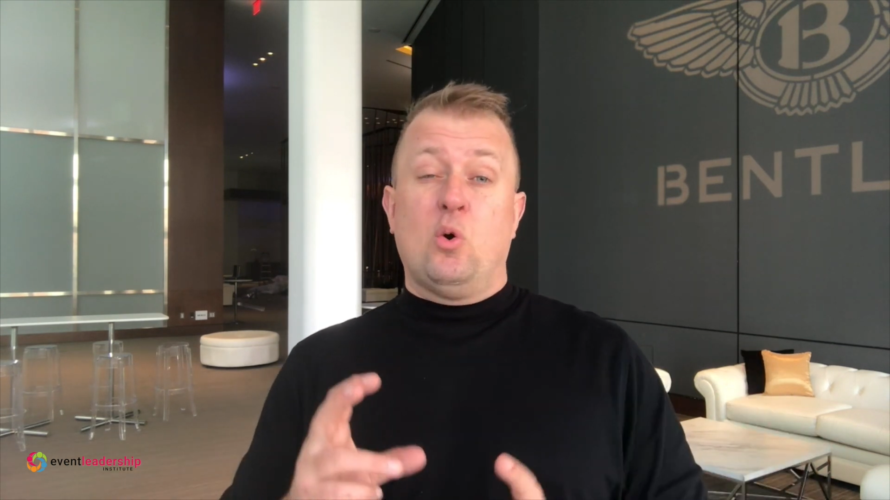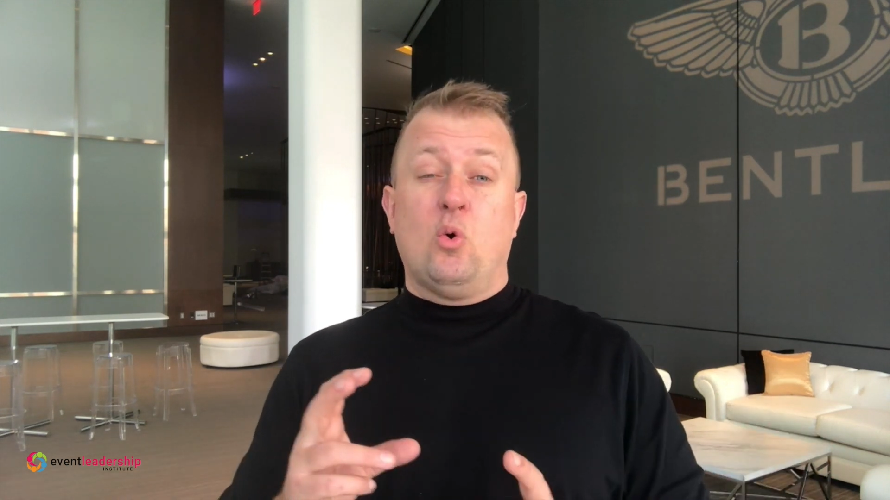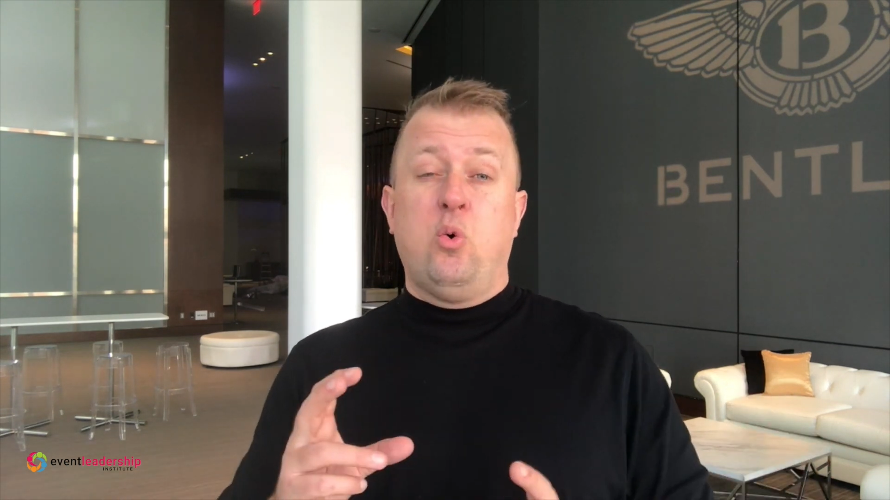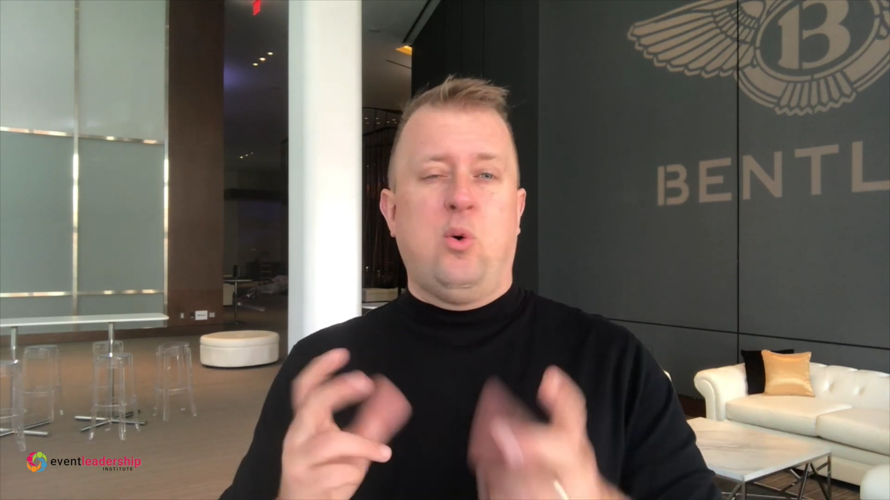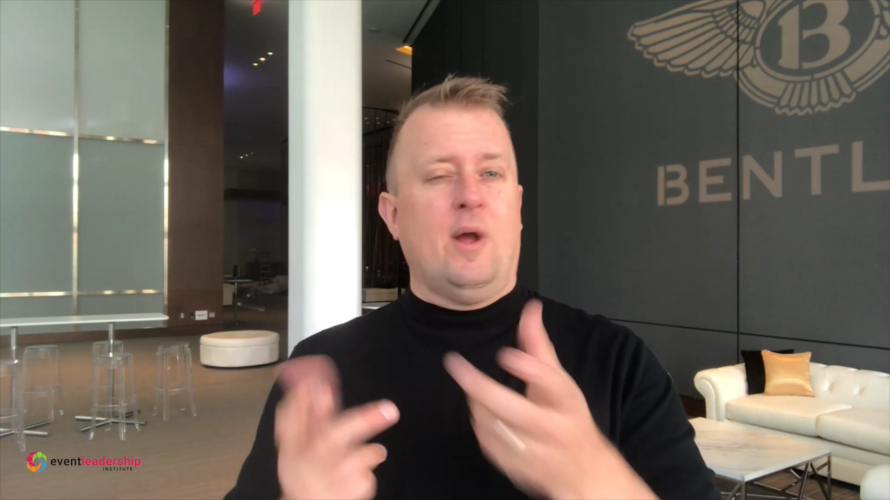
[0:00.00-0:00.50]

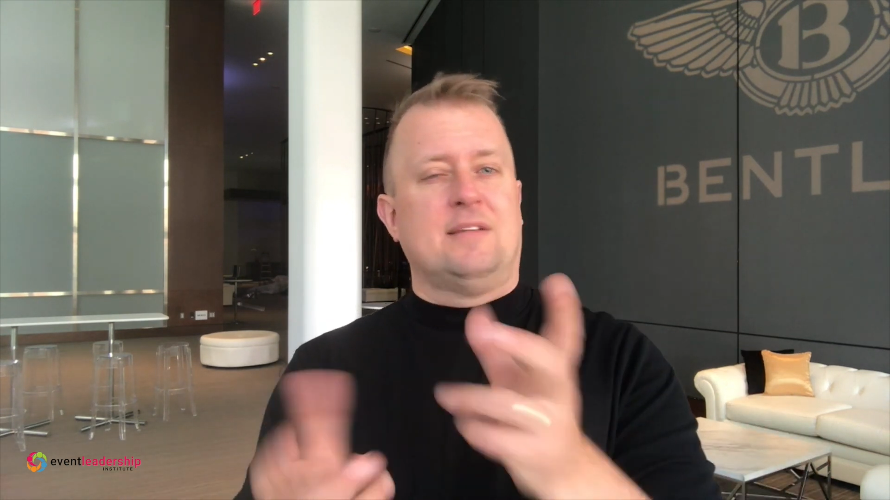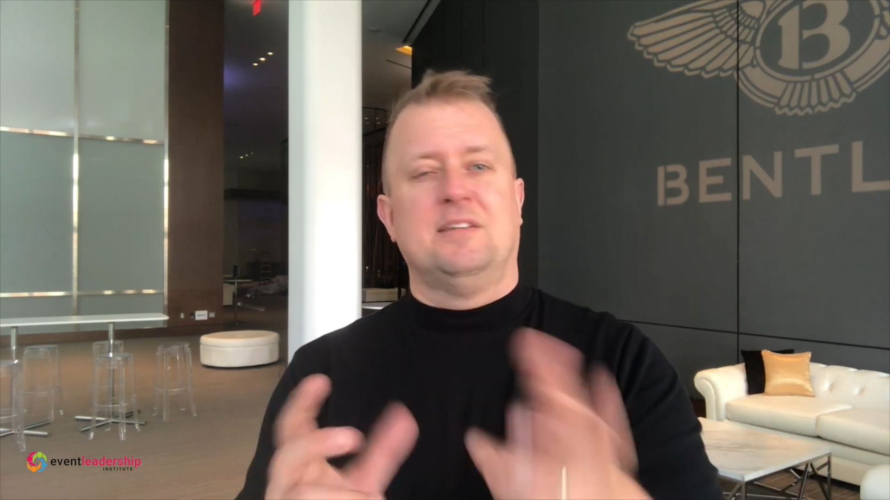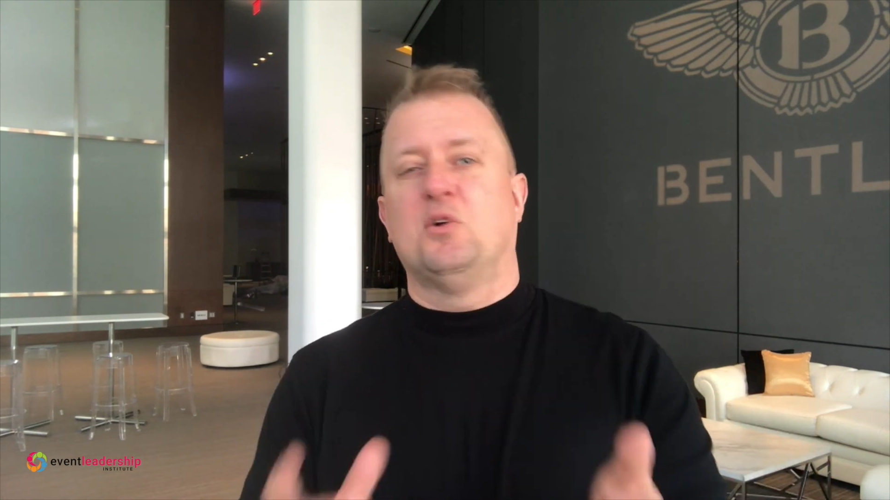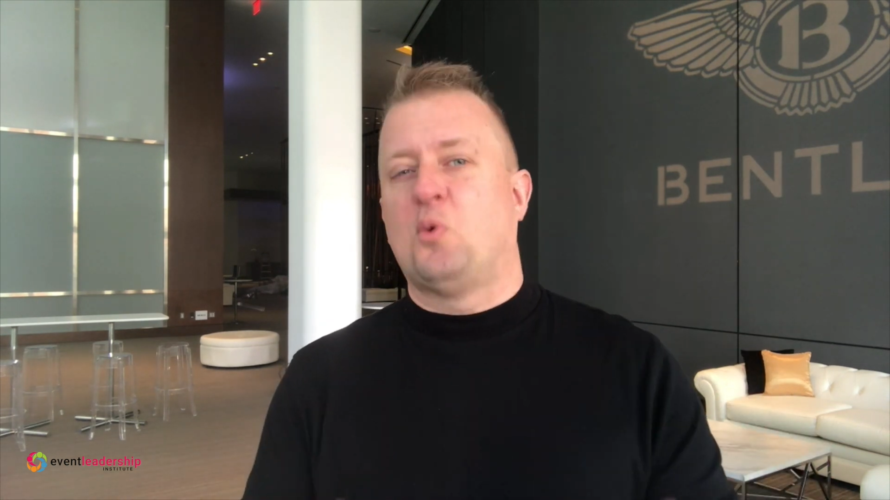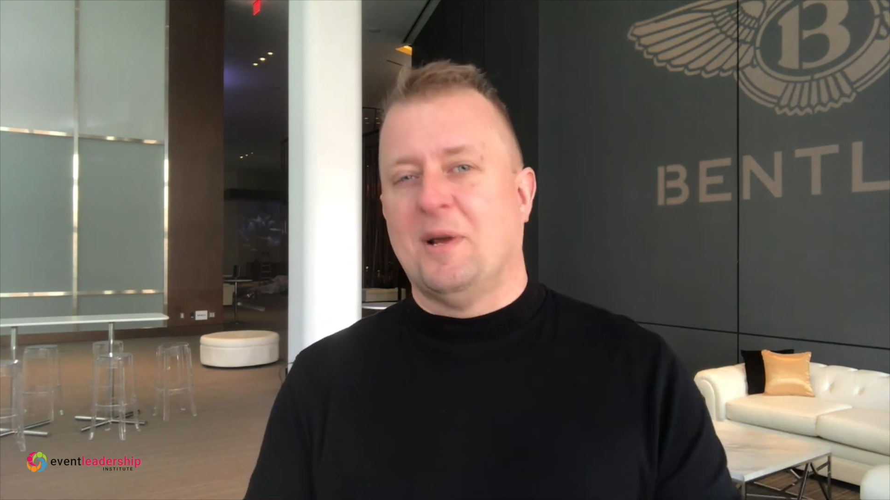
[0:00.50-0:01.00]
quick
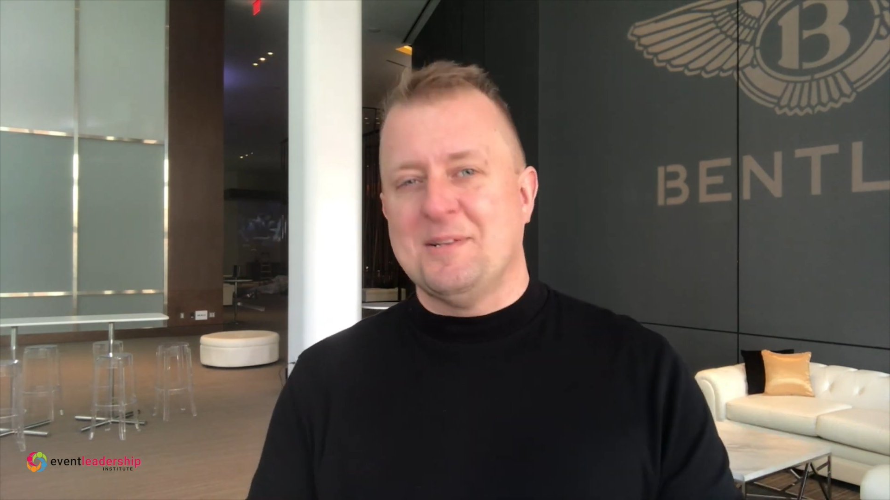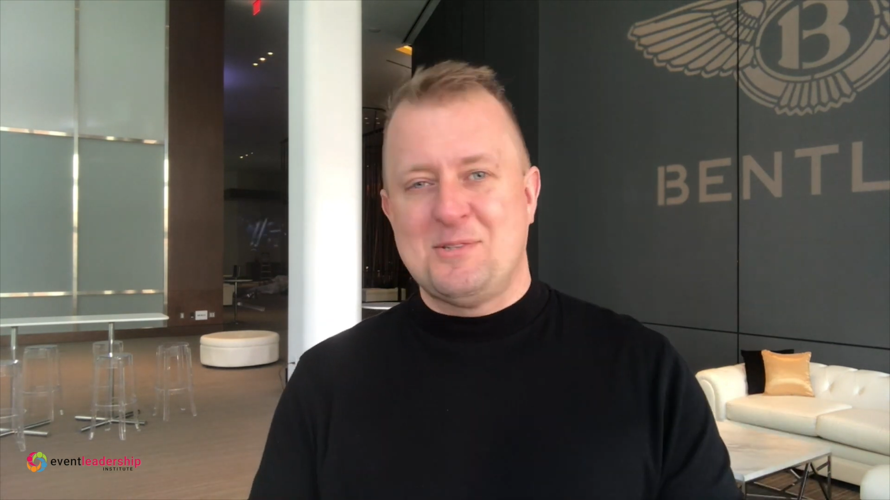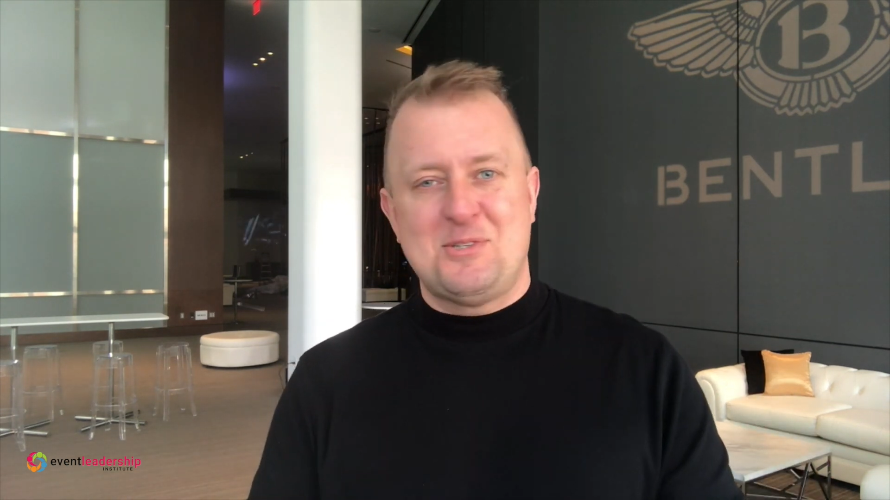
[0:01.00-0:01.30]
little quiz,